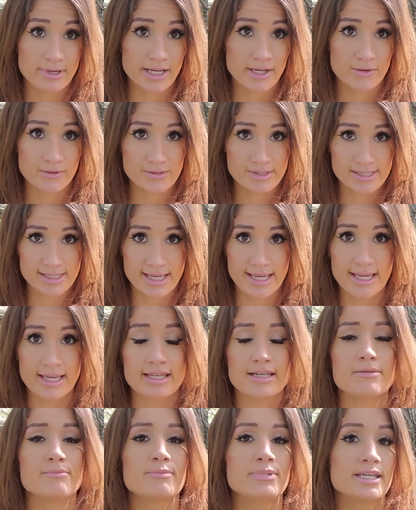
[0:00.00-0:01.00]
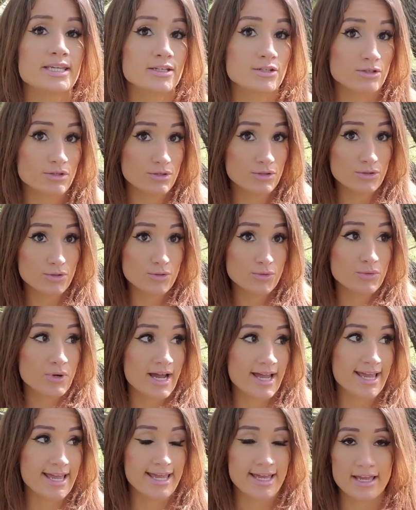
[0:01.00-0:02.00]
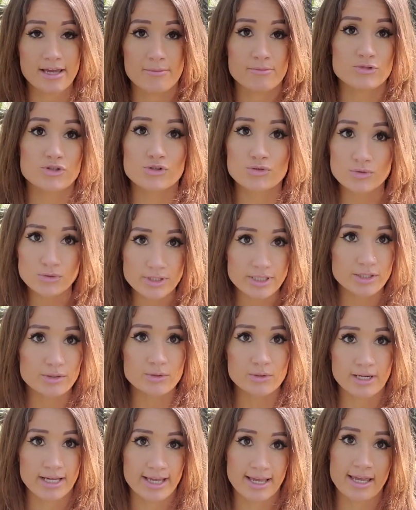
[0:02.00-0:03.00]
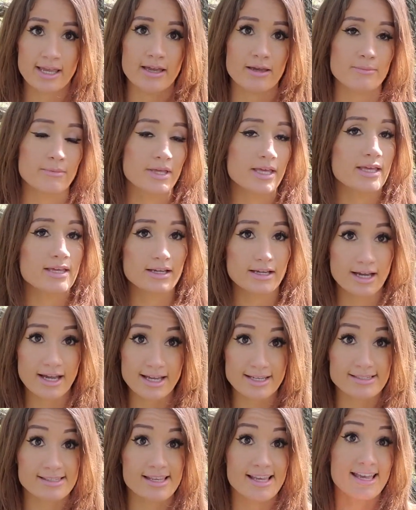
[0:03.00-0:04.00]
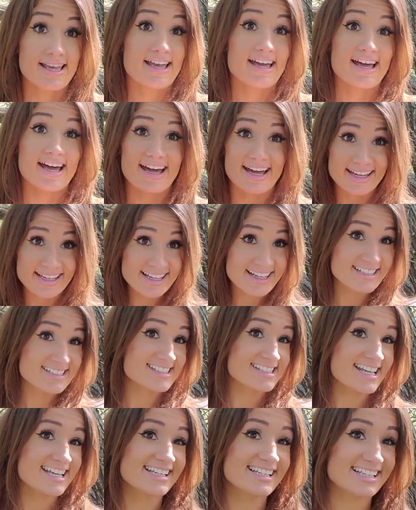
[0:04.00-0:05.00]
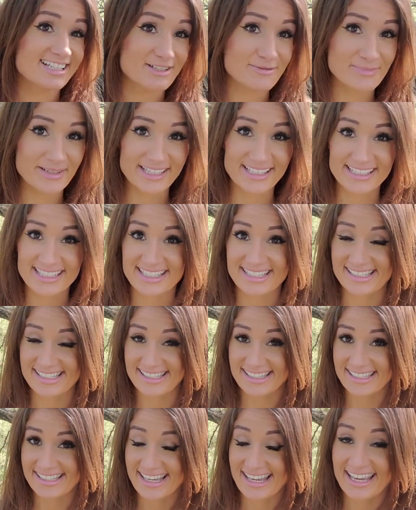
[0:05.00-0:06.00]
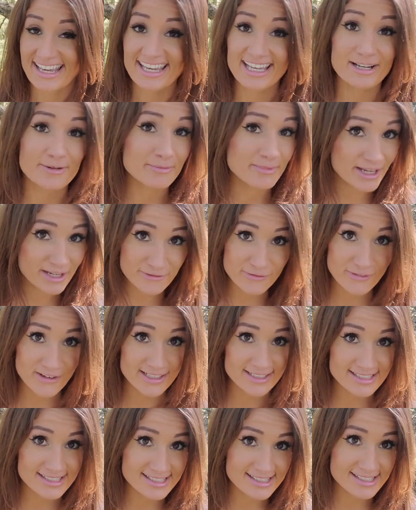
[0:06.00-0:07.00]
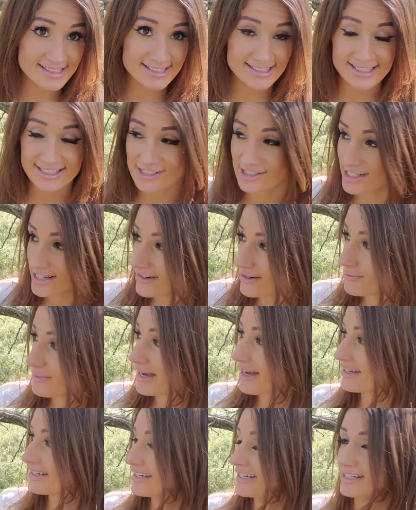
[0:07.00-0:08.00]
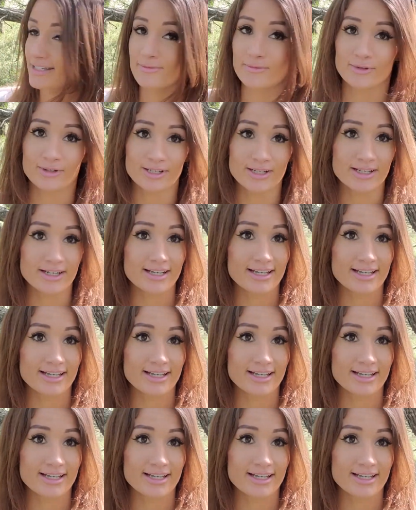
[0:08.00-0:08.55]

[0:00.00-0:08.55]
own skin and be in who I am, truly who I am. Guys, I got psychic abilities, and I'm not afraid to share about it anymore.